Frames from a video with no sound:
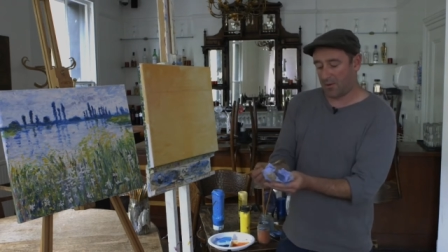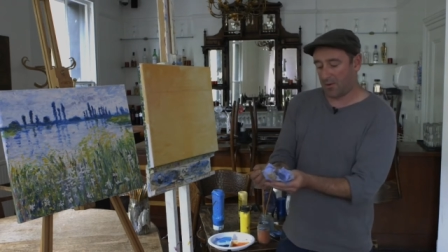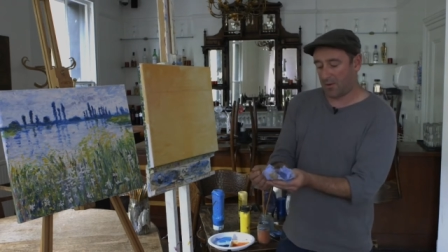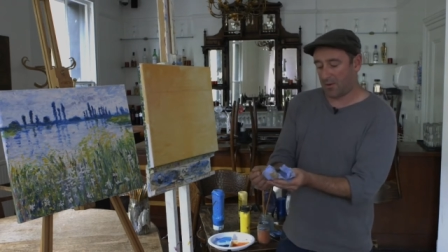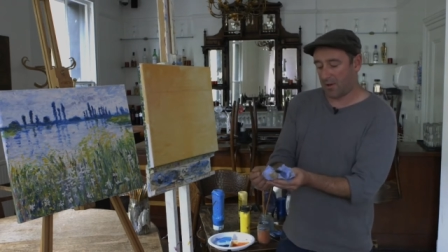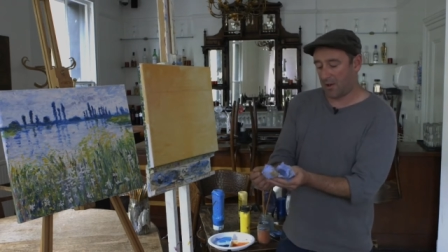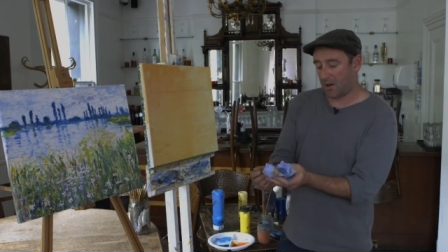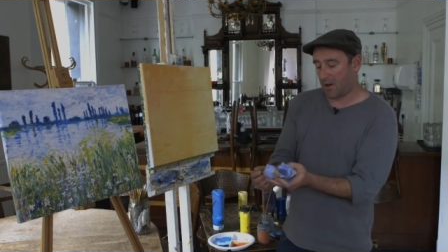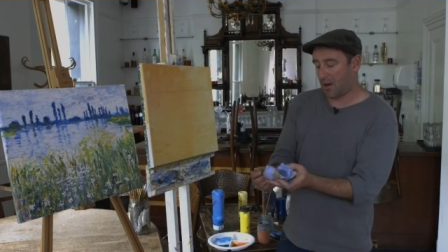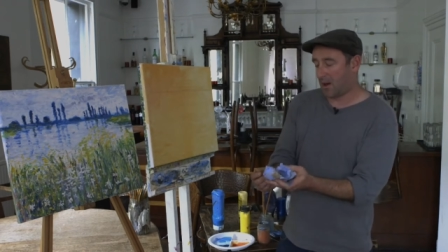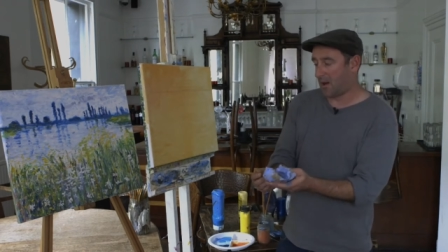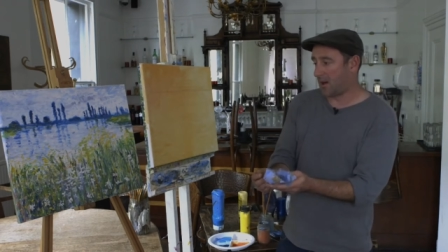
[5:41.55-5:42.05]
we
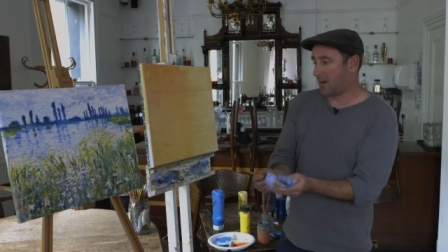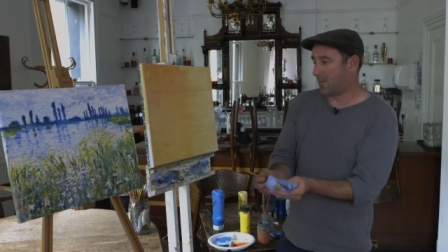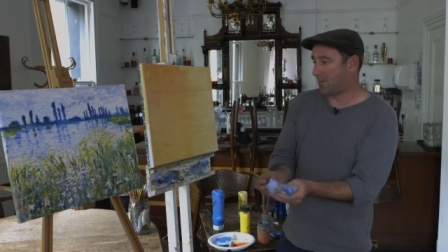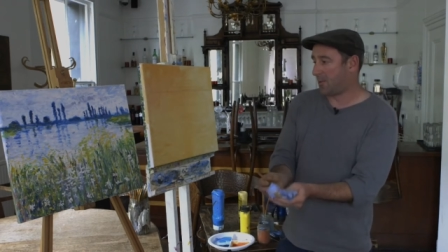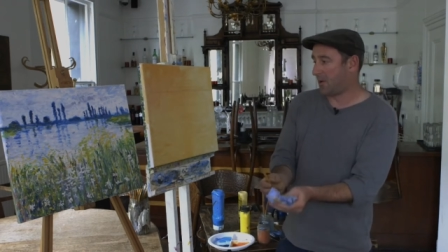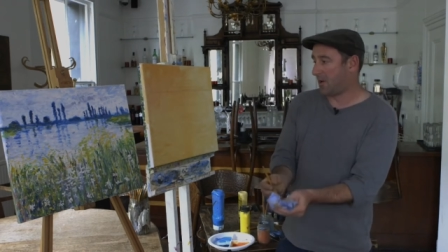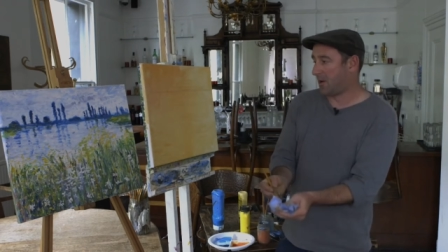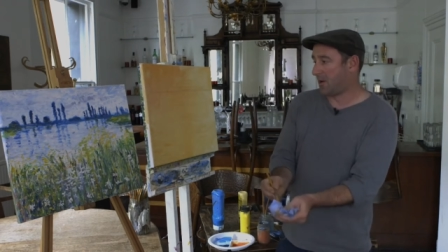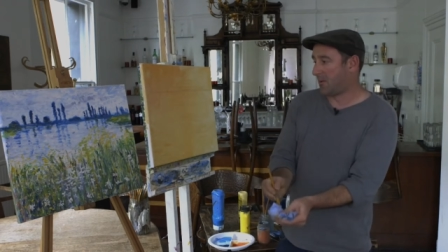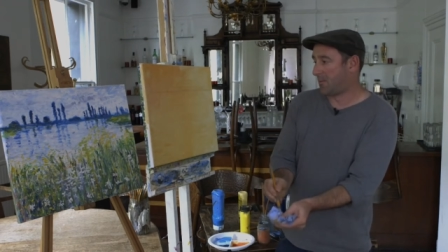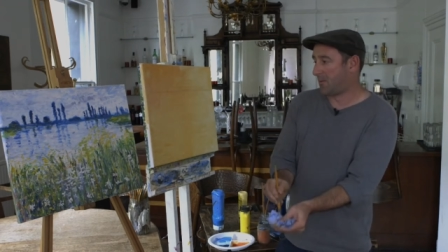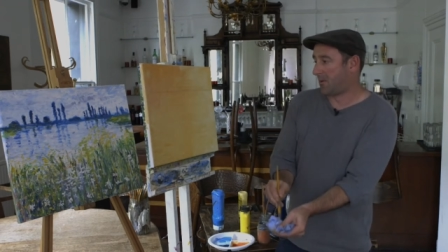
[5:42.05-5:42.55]
want a light
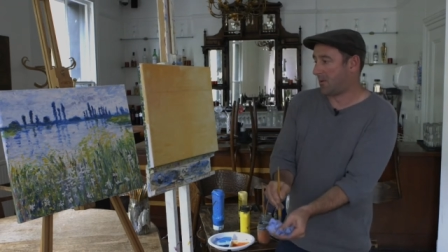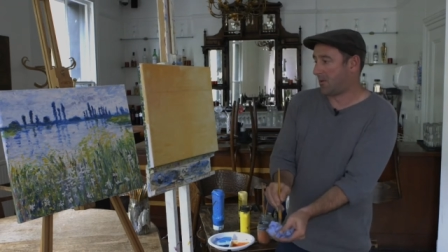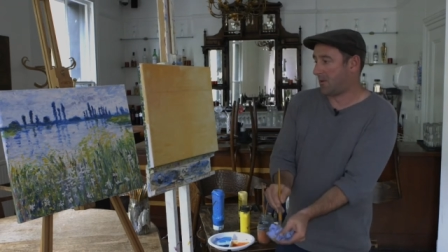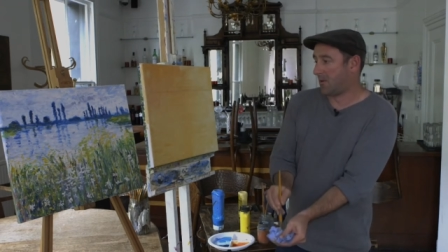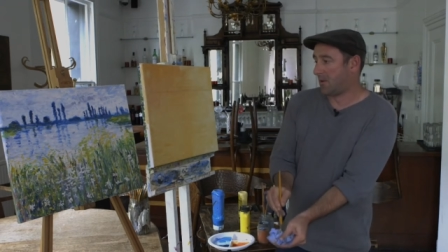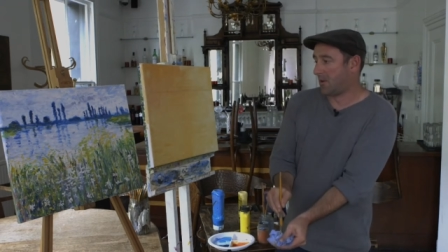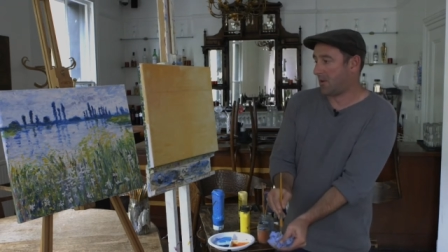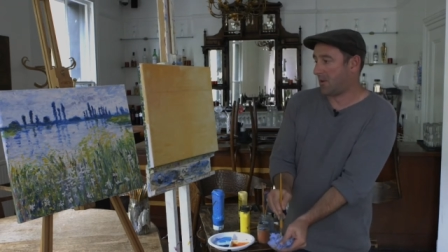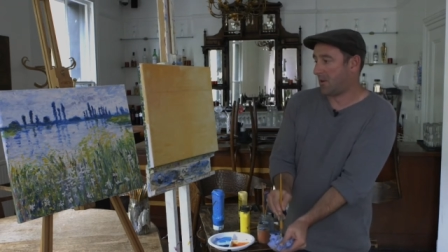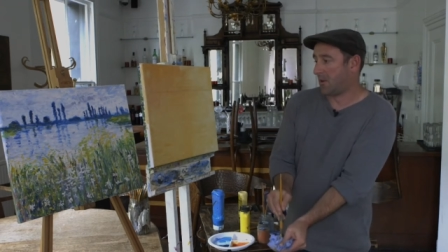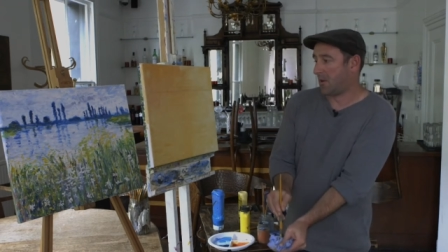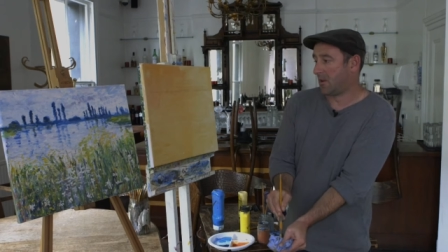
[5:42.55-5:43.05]
purple,
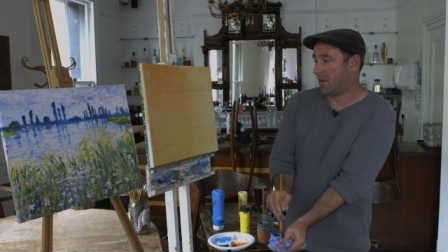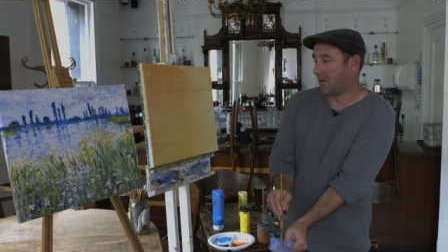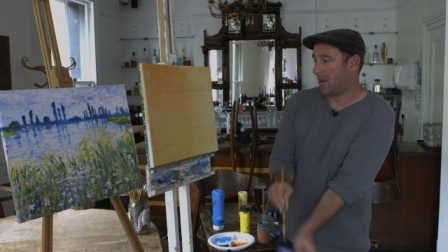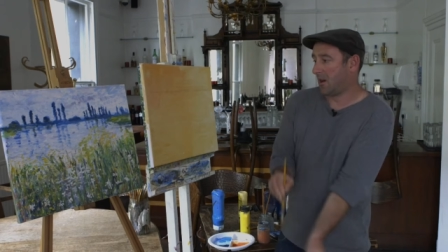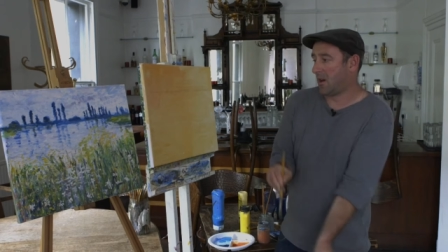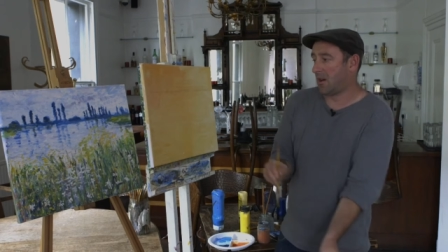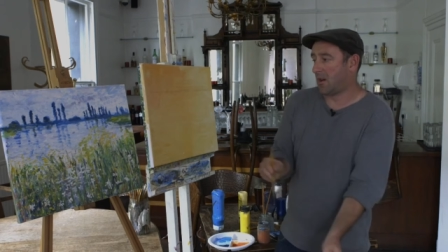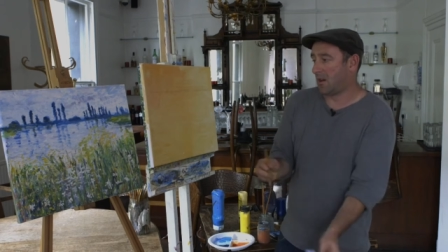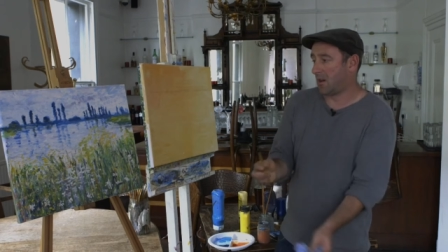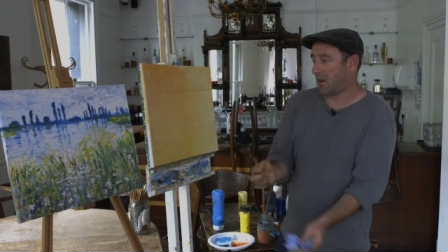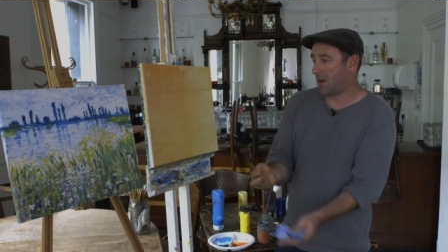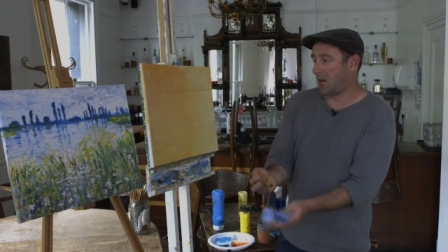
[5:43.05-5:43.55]

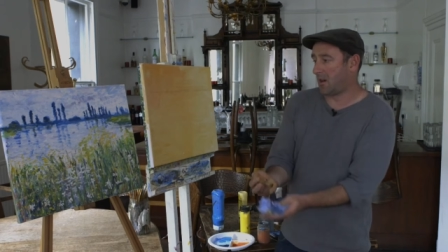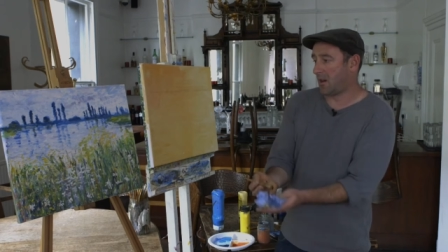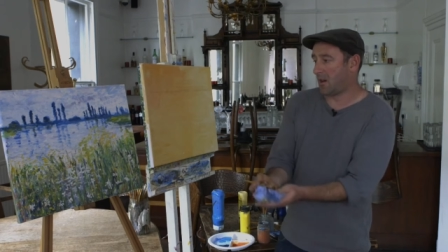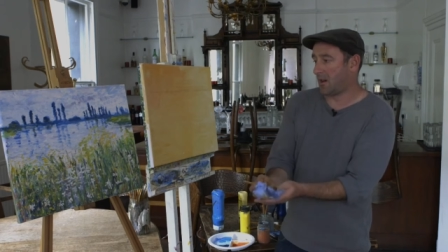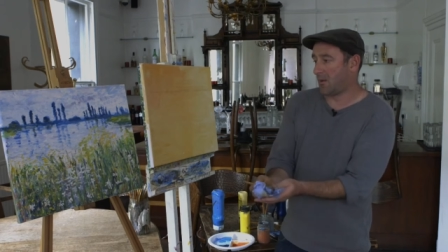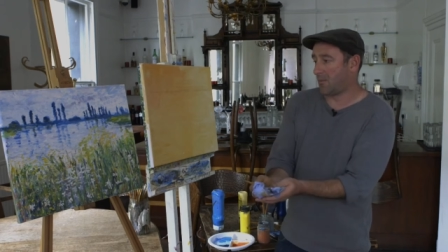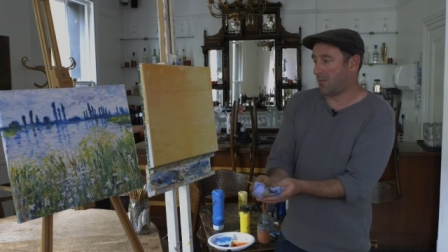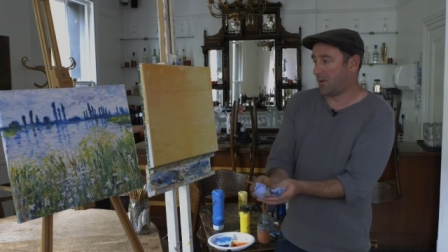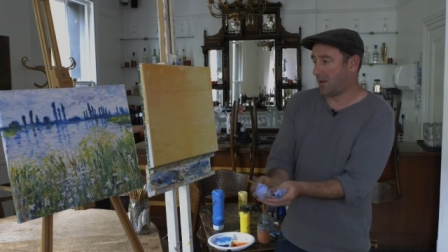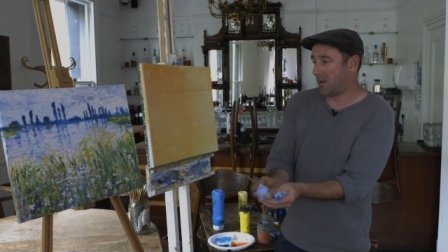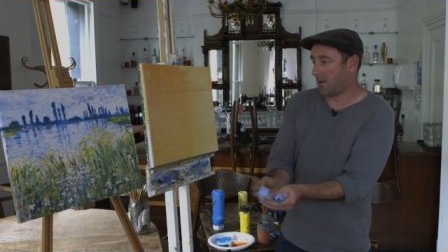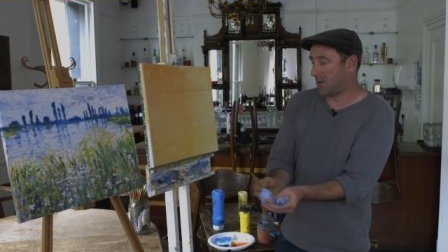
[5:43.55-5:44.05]
uh, a
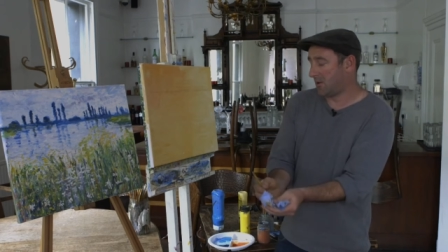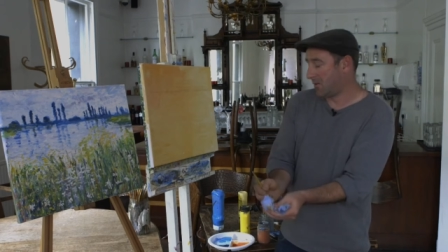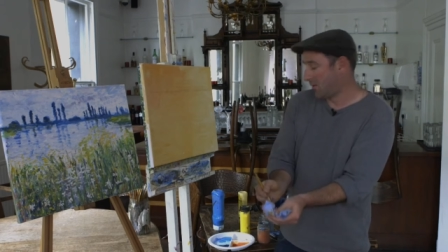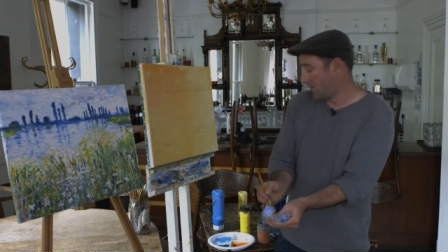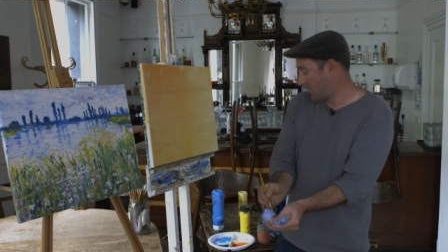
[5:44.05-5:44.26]
light blue.